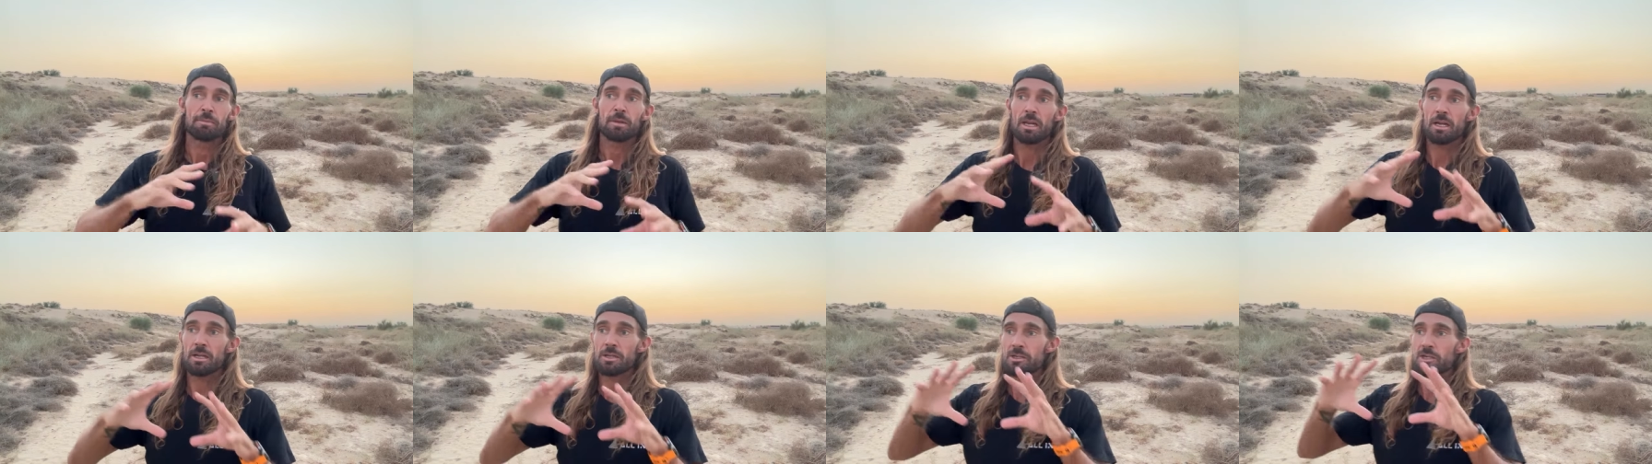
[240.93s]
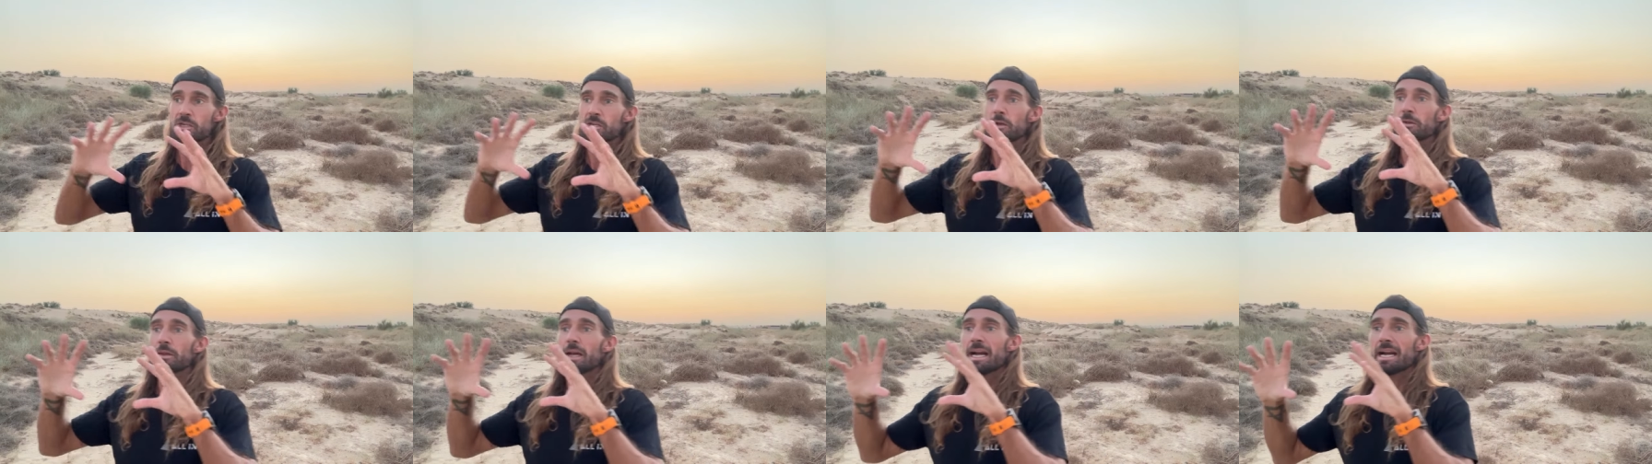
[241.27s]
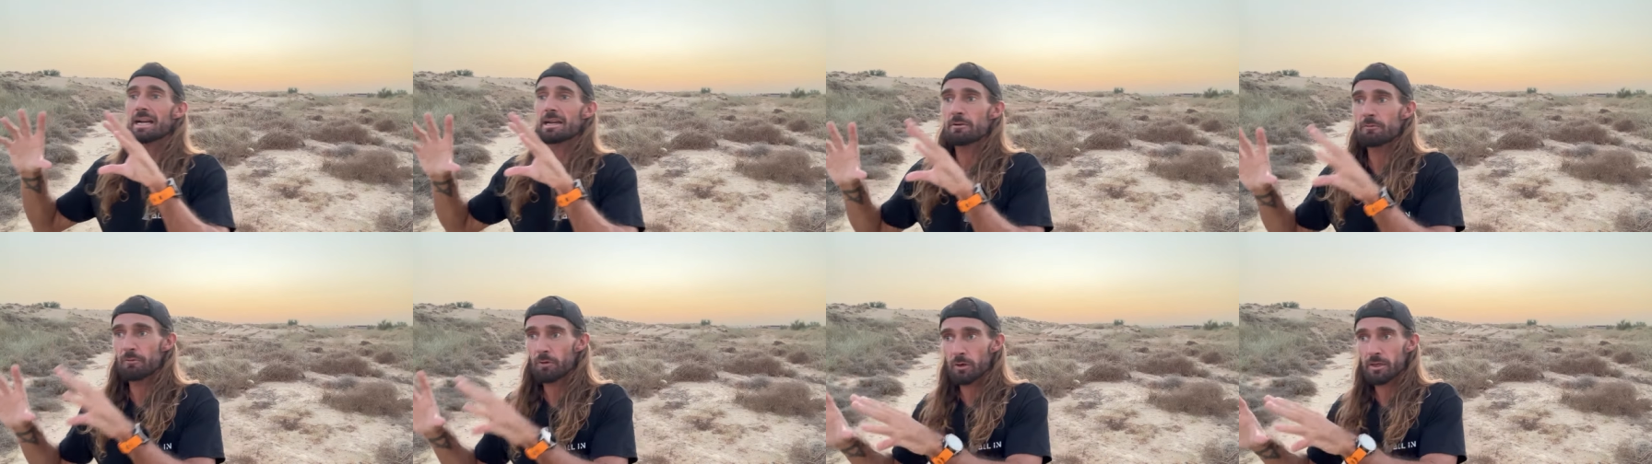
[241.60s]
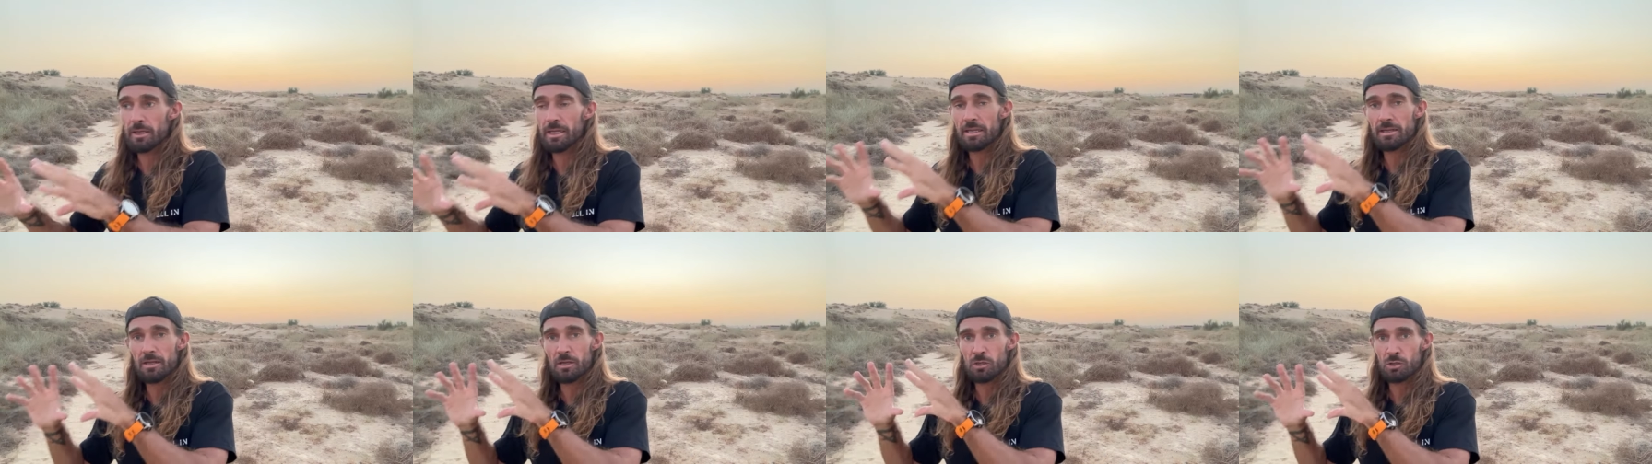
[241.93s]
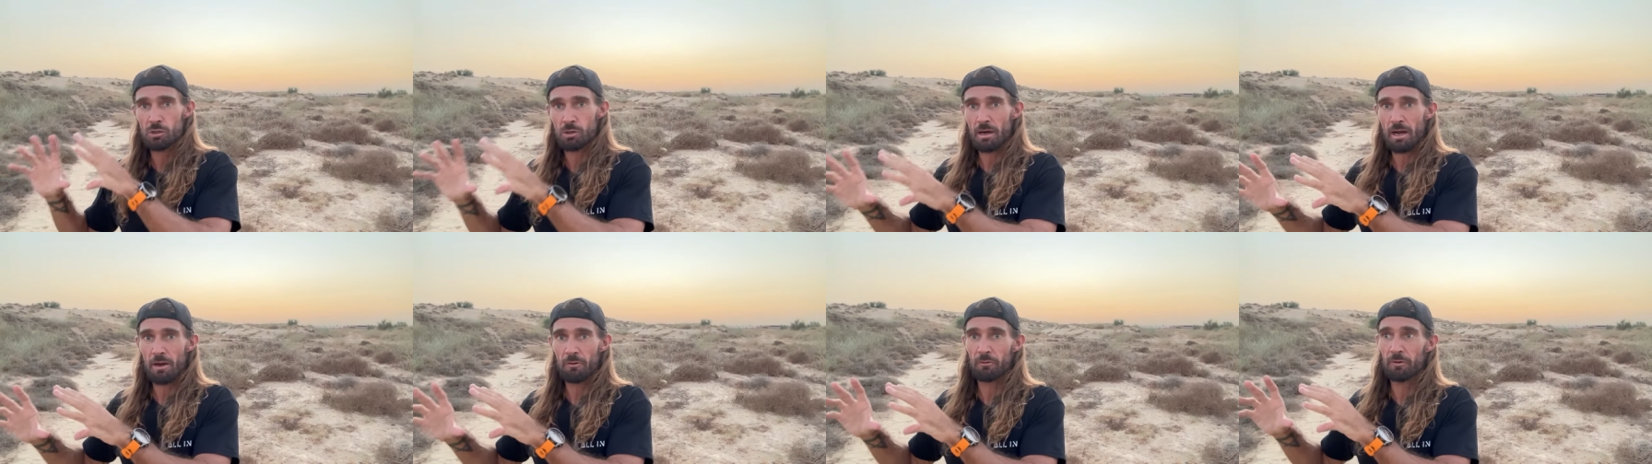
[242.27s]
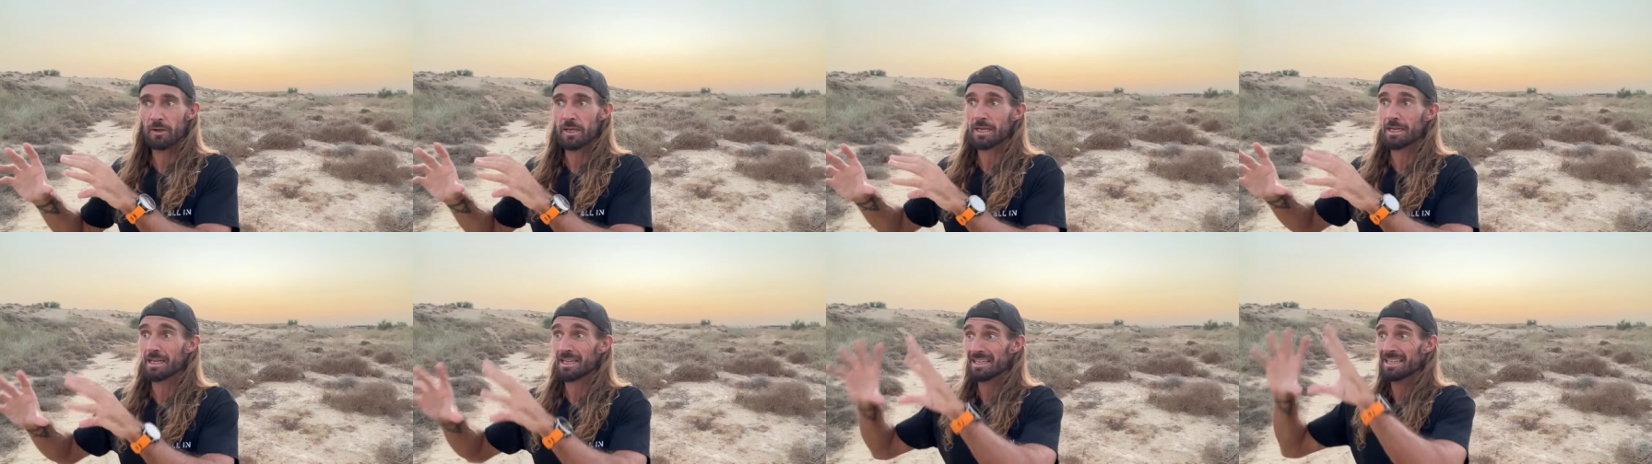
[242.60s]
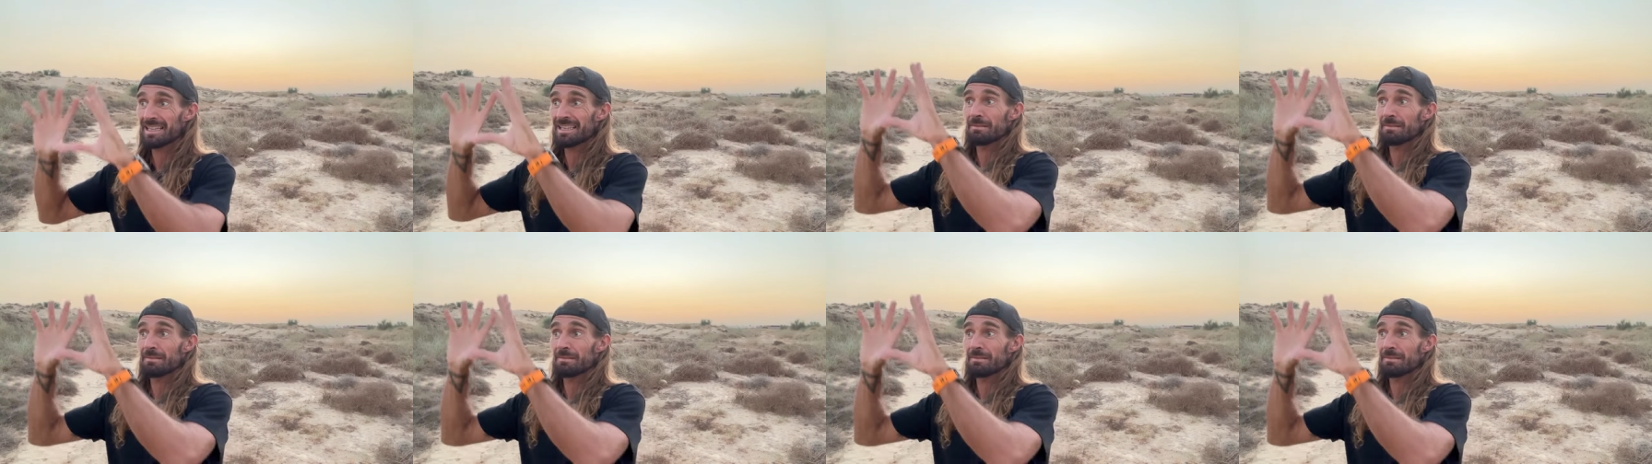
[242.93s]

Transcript: And so that I avoided the traffic